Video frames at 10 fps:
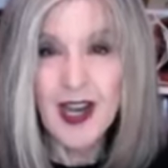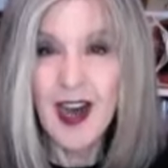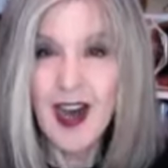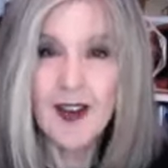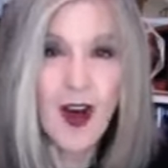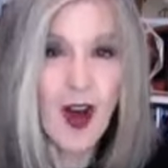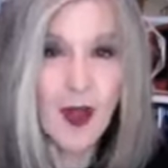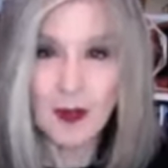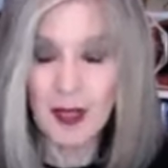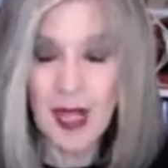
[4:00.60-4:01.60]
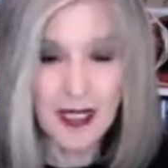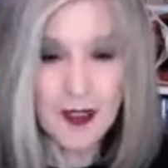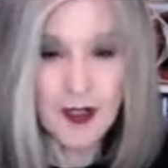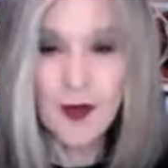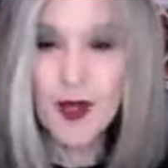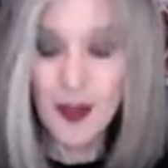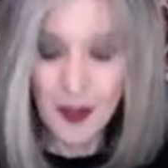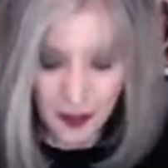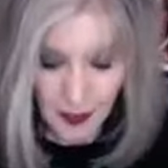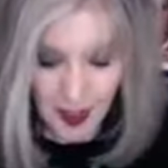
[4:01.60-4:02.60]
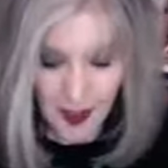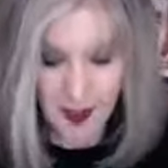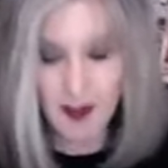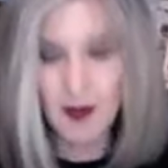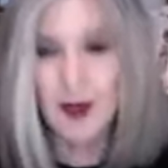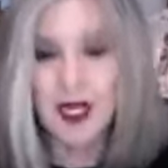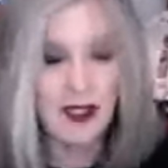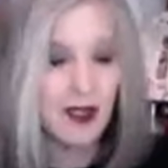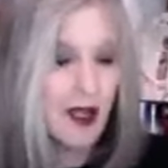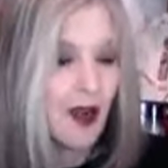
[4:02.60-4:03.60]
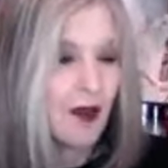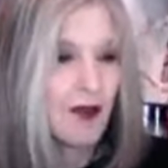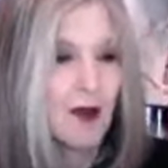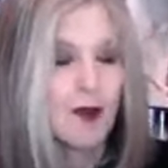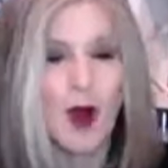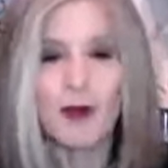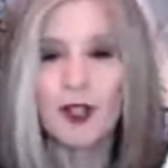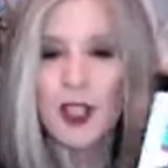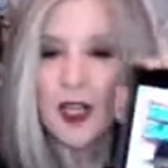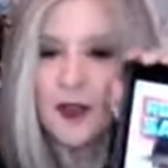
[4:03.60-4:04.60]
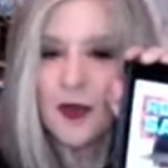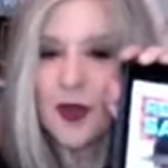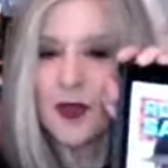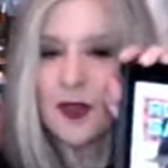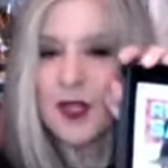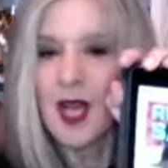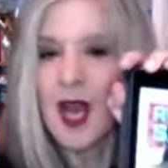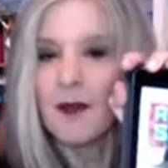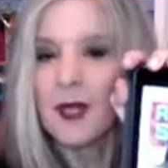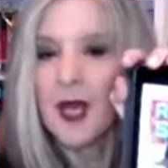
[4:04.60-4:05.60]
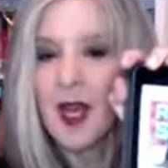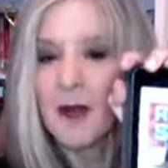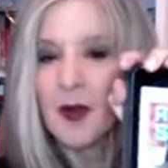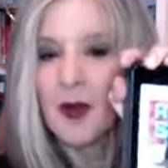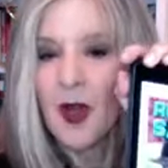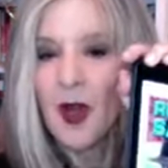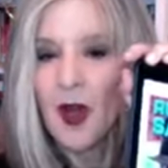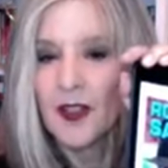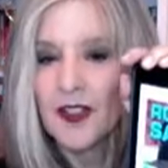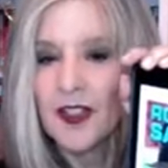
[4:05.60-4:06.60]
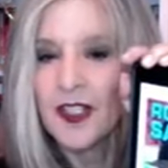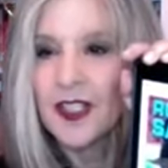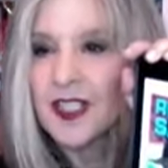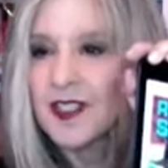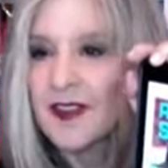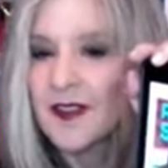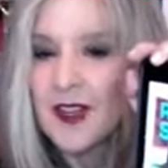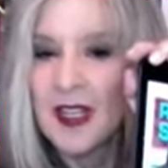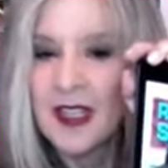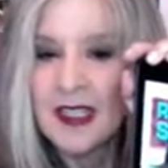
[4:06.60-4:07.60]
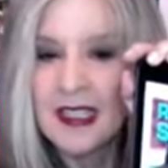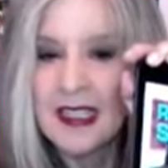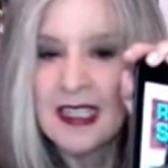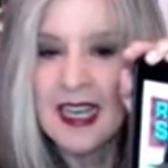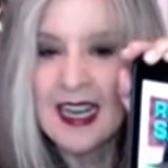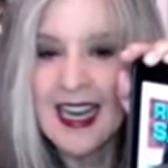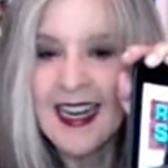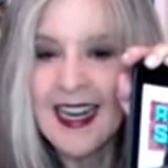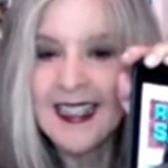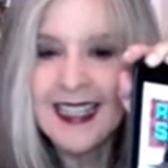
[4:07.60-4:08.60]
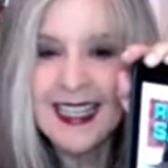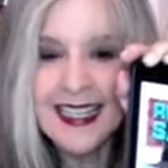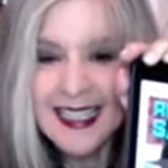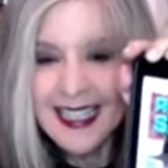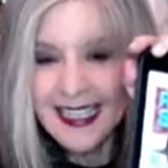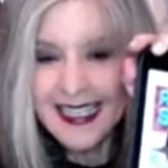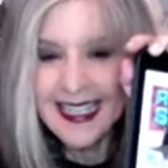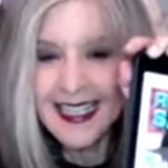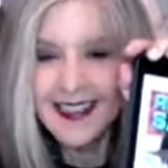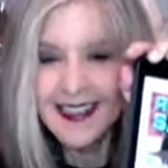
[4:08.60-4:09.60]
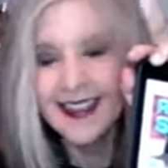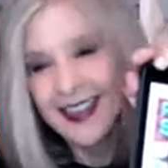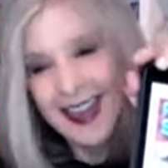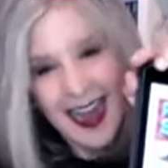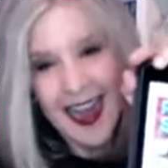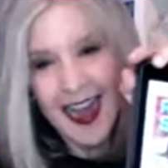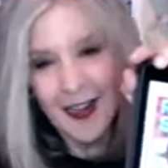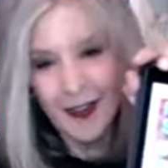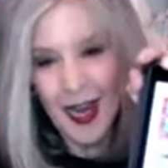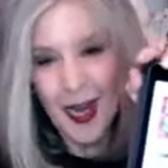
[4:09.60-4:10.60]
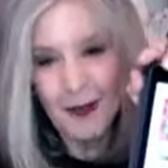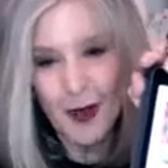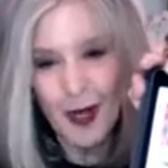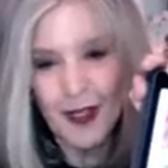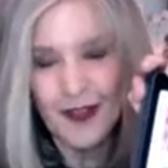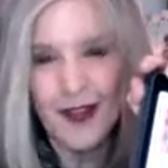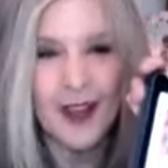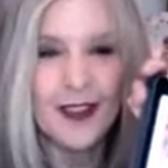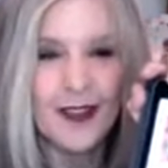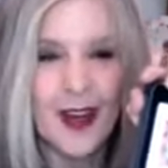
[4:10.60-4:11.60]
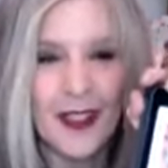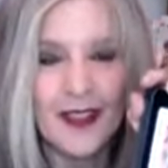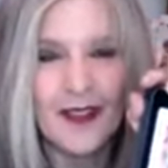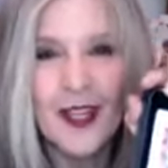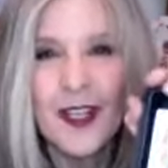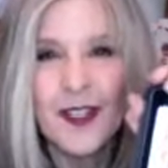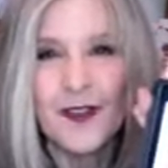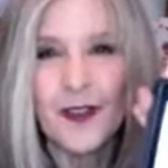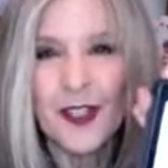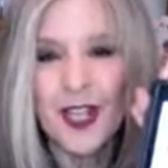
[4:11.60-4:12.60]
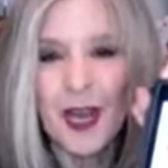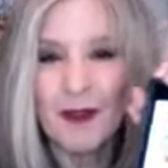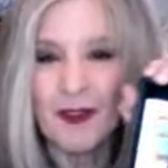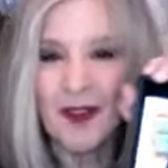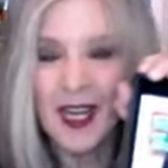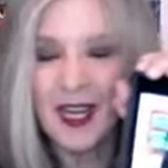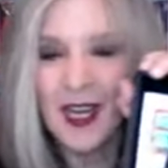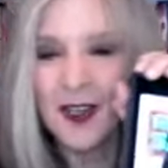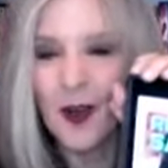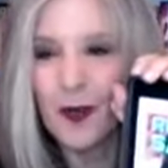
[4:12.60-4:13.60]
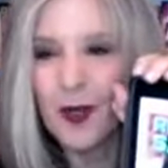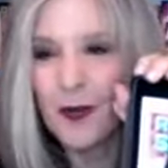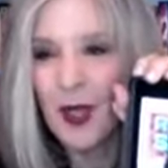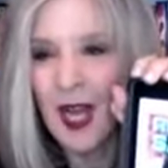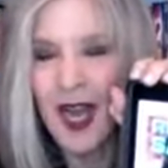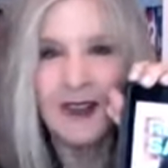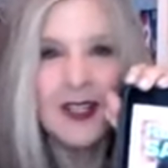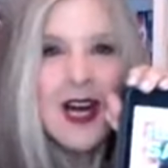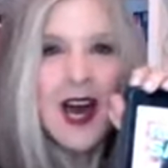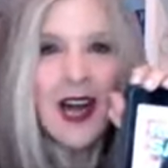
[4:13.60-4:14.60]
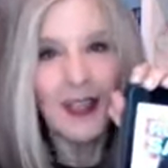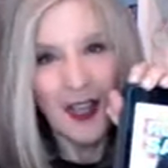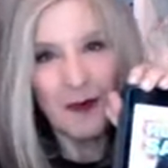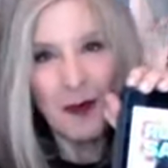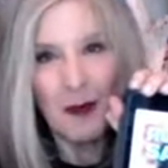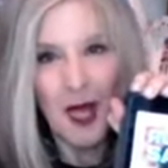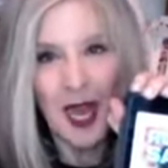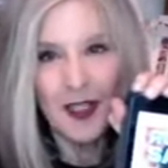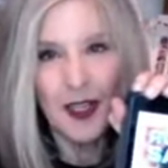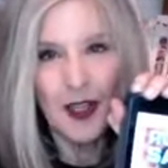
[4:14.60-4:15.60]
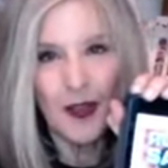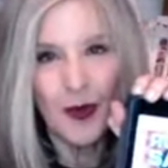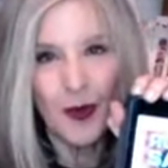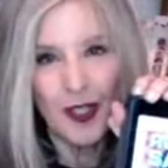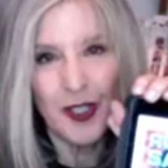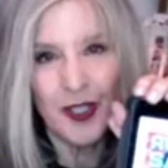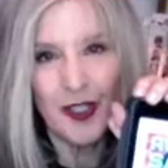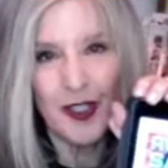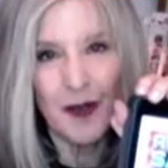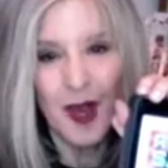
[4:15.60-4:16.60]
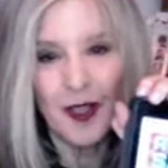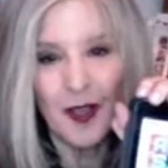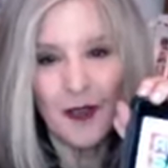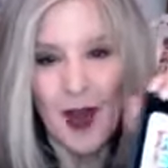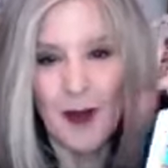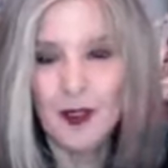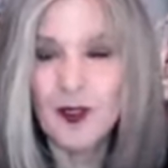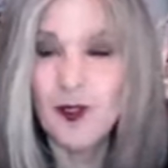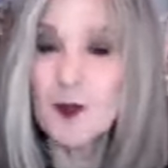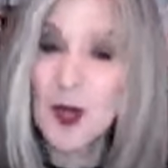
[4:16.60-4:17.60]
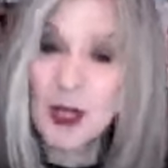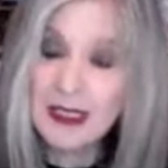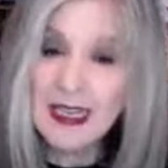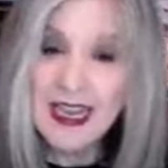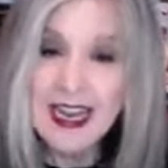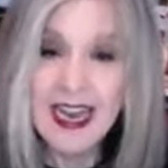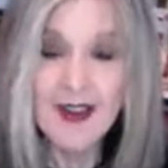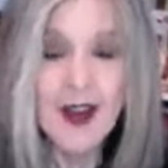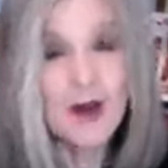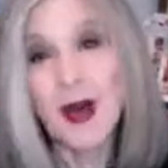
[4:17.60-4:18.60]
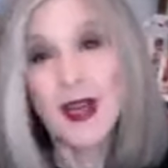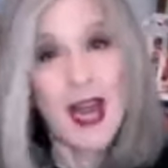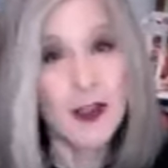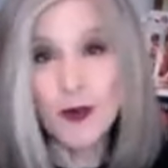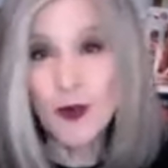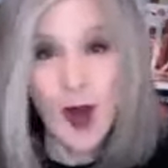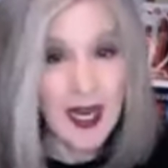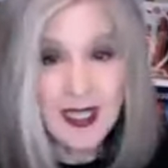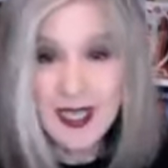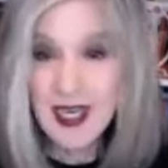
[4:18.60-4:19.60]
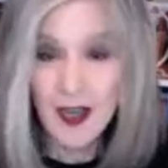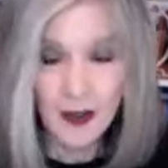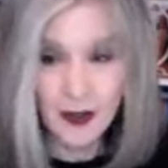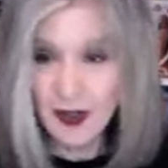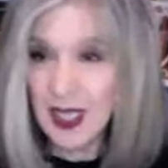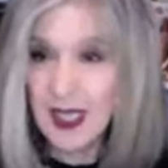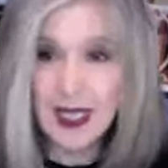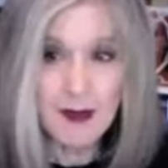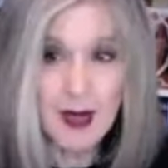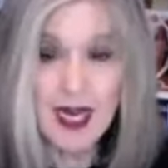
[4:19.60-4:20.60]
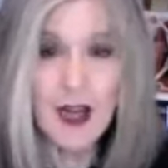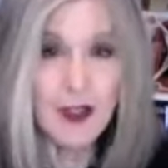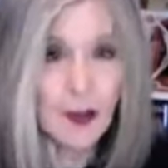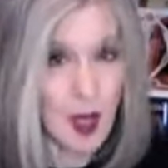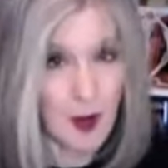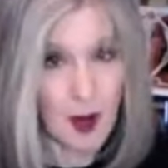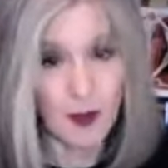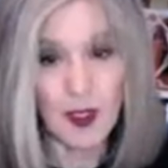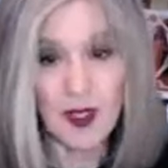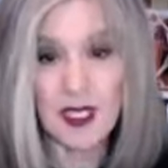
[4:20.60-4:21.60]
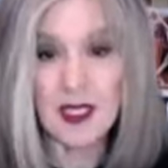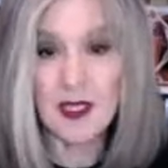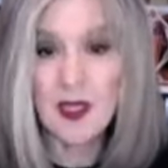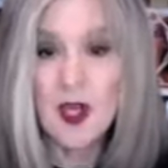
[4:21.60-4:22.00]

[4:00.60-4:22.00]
on the planet. So we are thrilled to be reading from Robert J. Sawyer's The Oppenheimer Alternative today. And I see he is here. Hi, Rob. Welcome, welcome, welcome to First Chapter Fun. And I know we will have a lot of people asking you questions about your fabulous book and about how you write and how you think and about how you come up with these